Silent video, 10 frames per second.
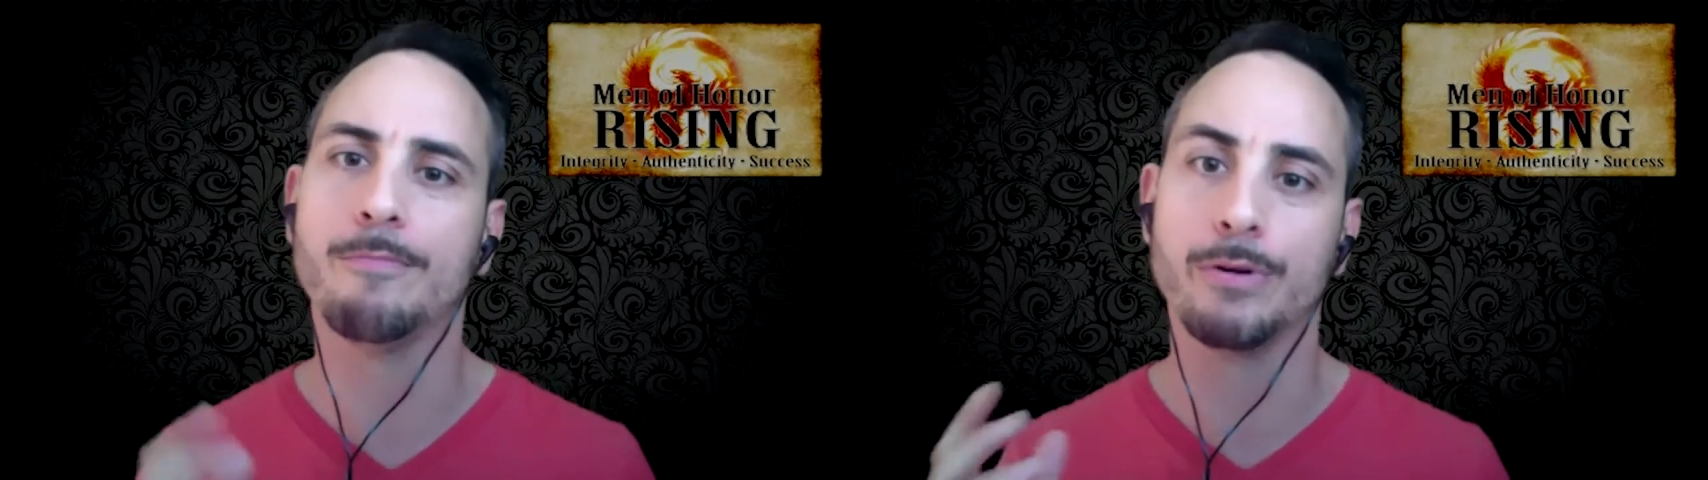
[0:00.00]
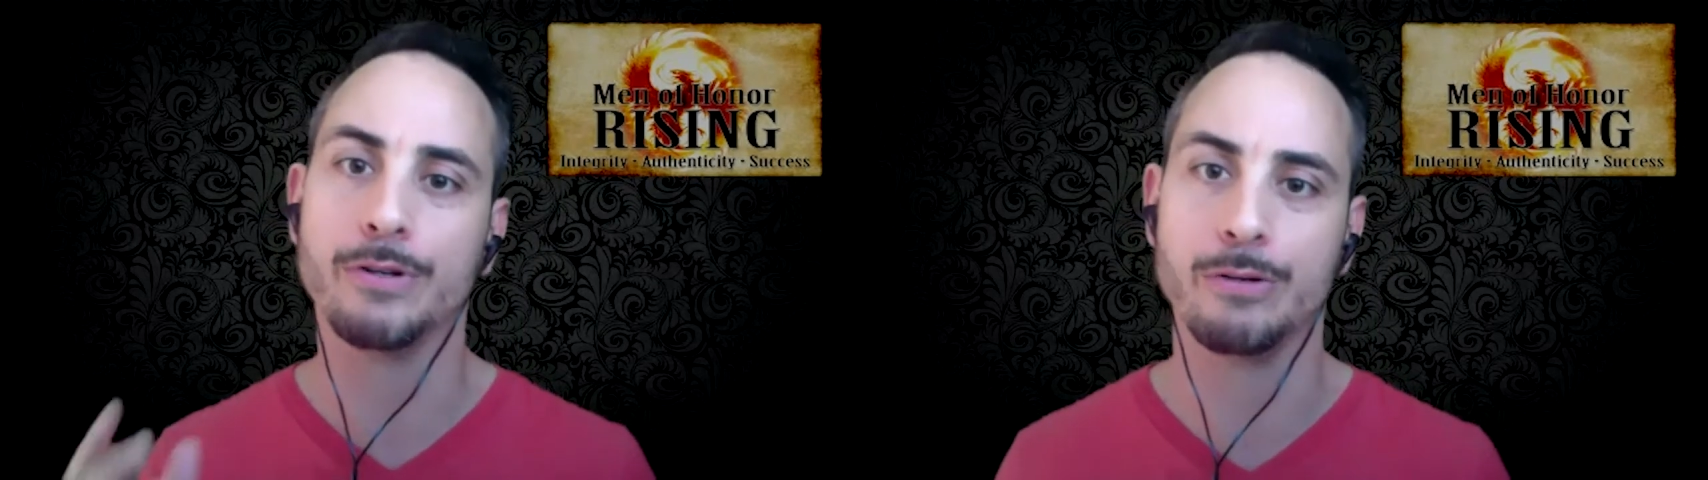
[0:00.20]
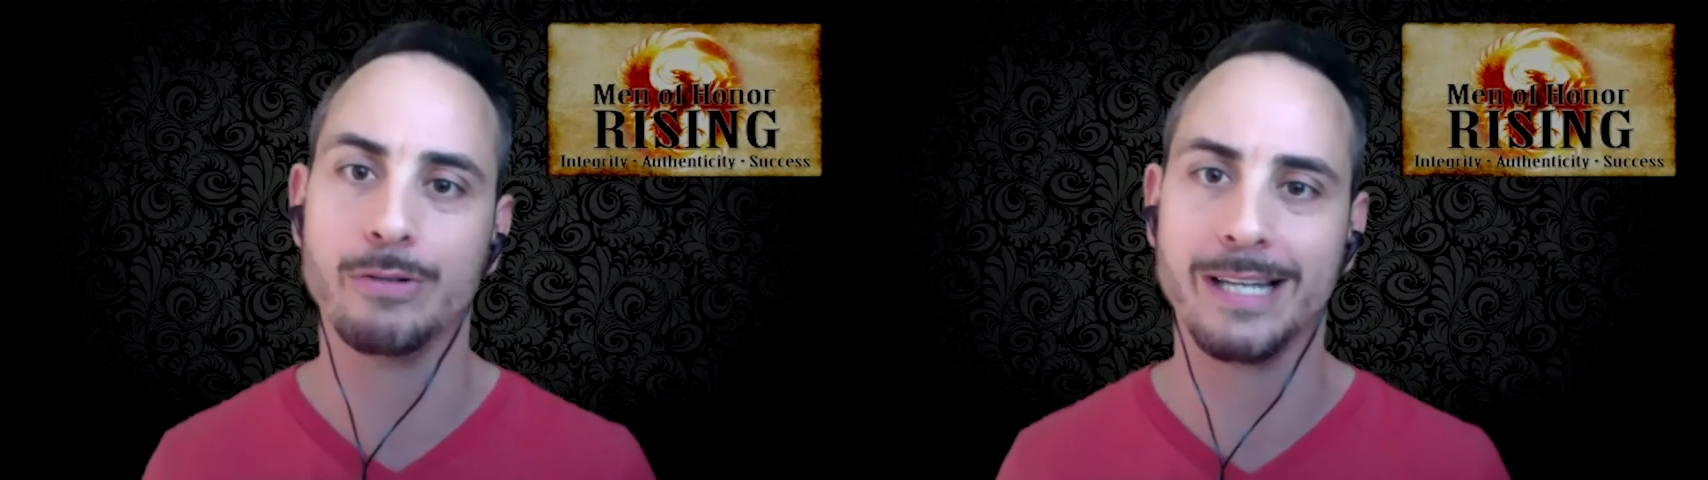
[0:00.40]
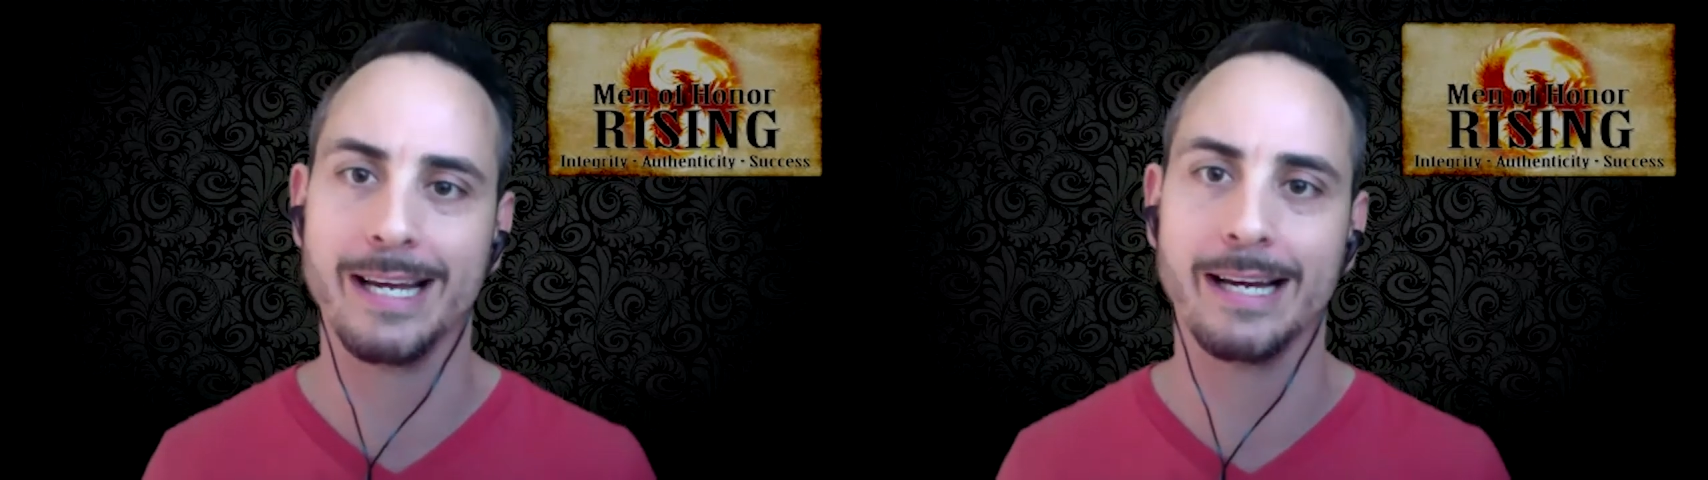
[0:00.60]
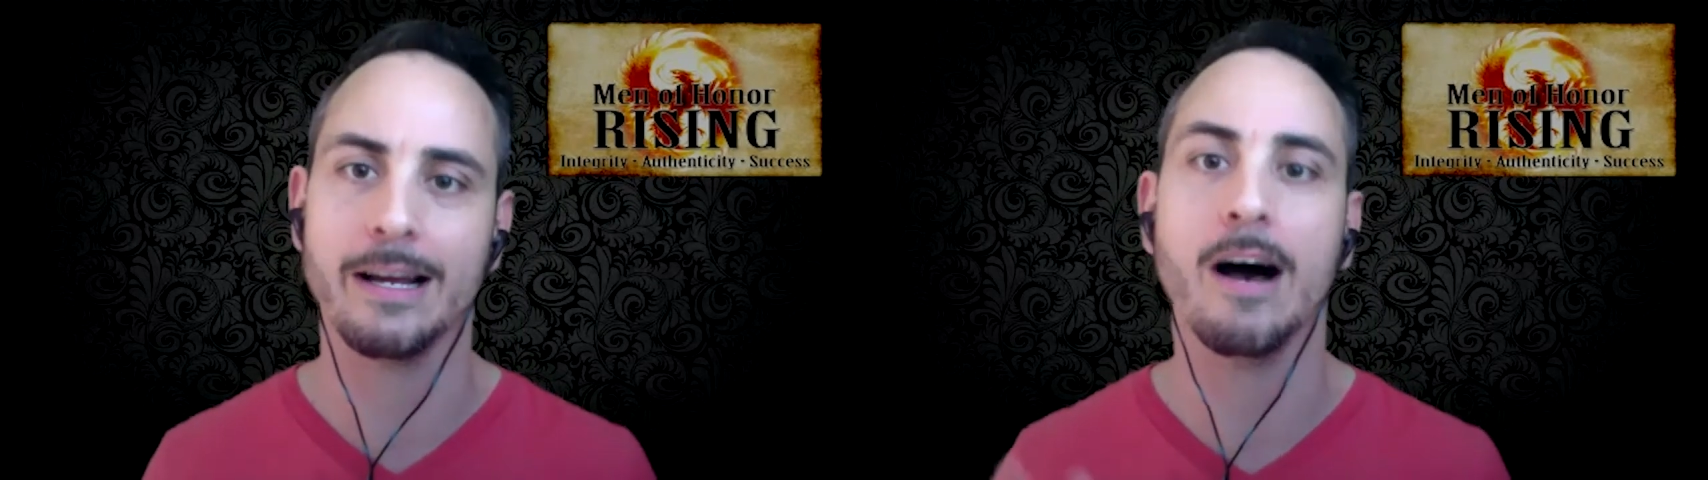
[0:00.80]

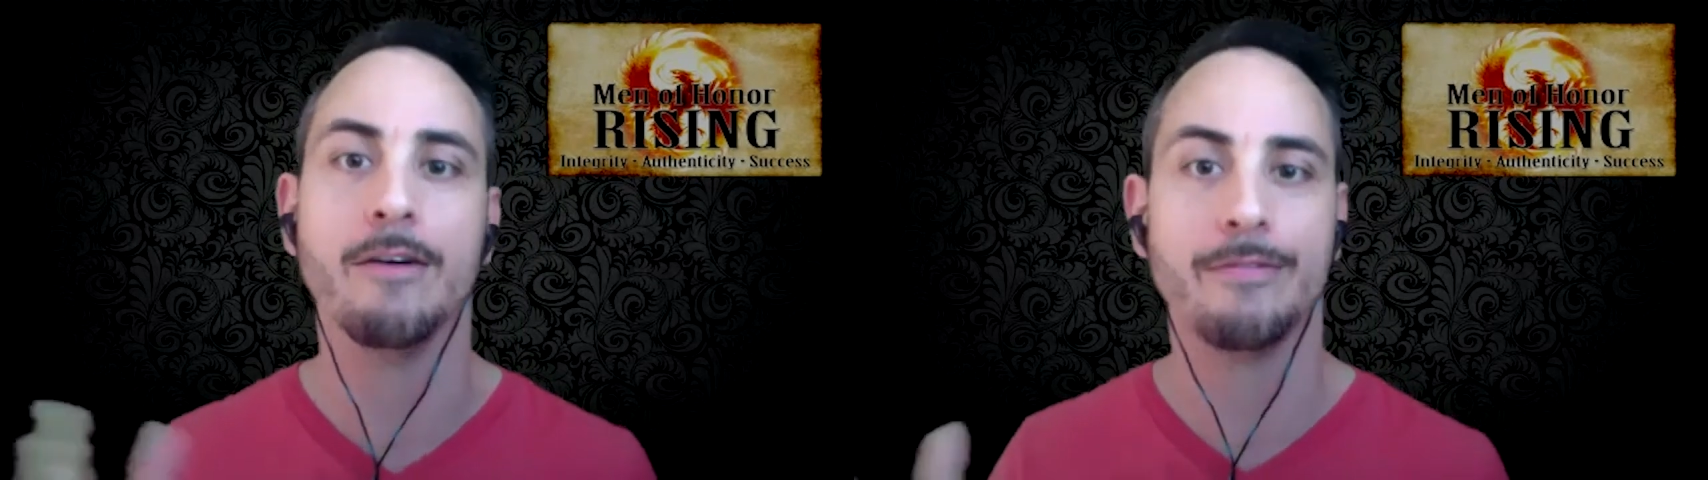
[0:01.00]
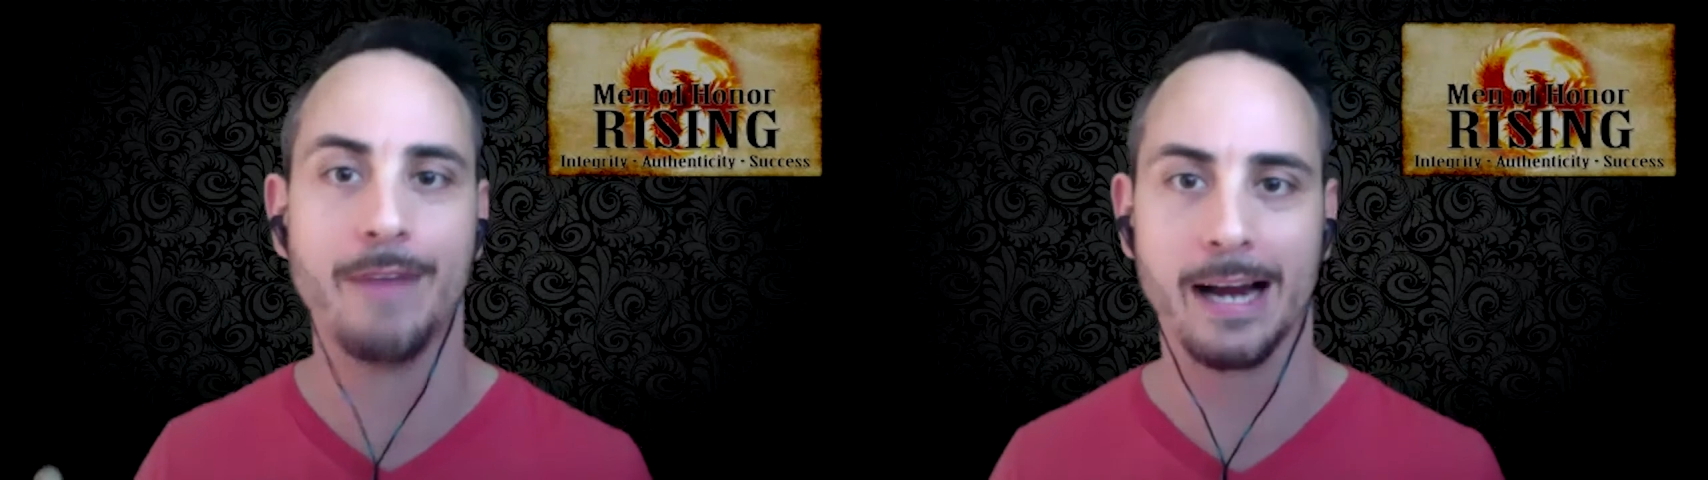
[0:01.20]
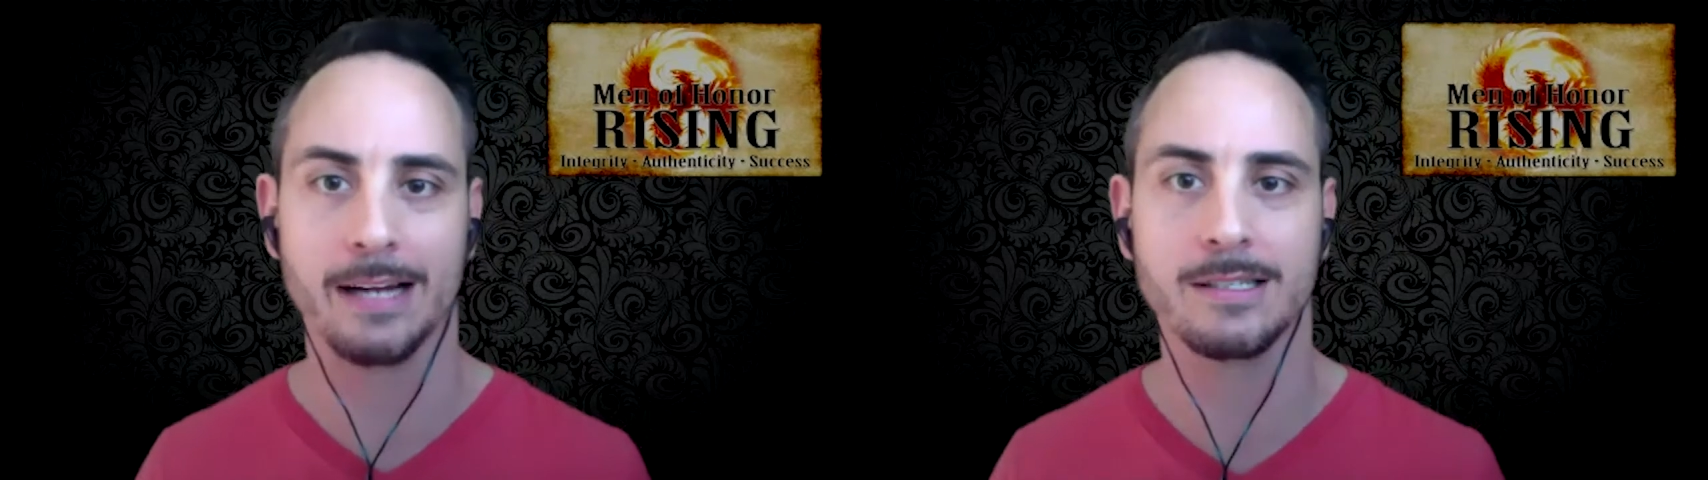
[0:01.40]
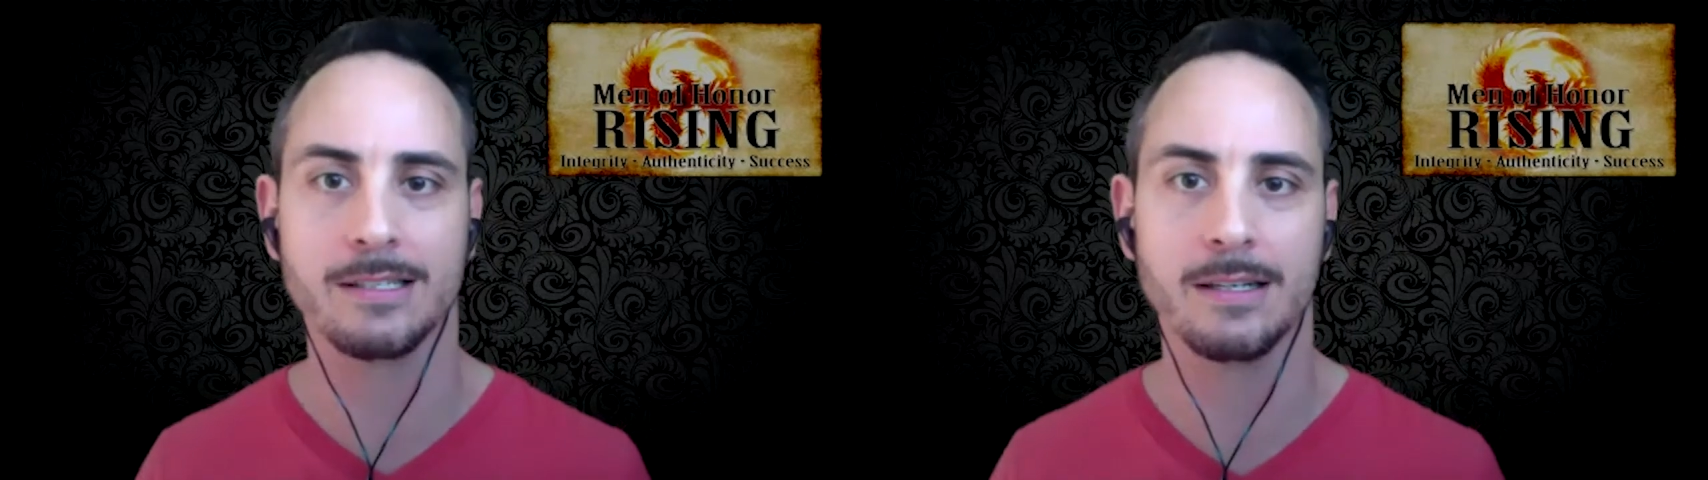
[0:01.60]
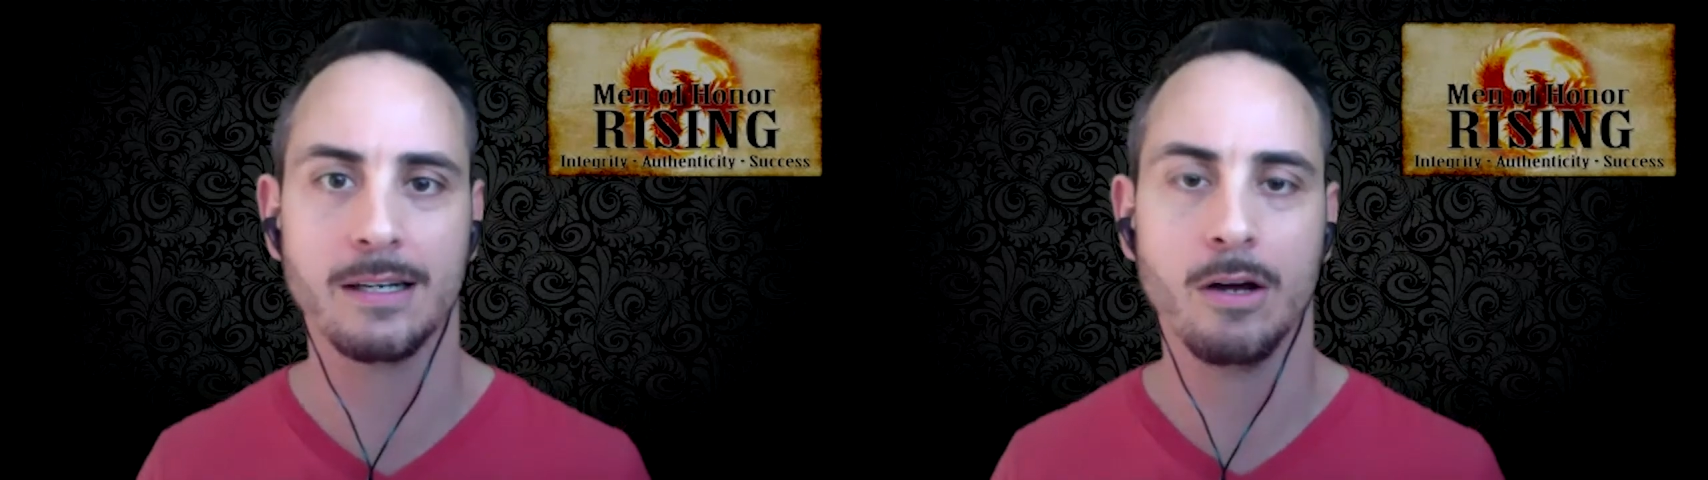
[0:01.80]
producing effects.